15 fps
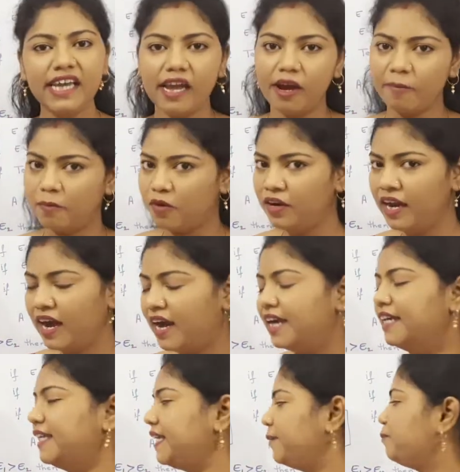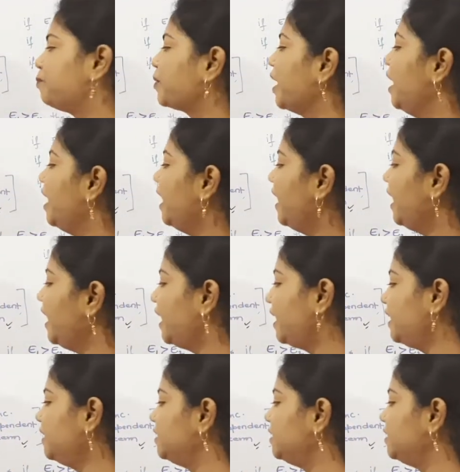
E upon RT. Here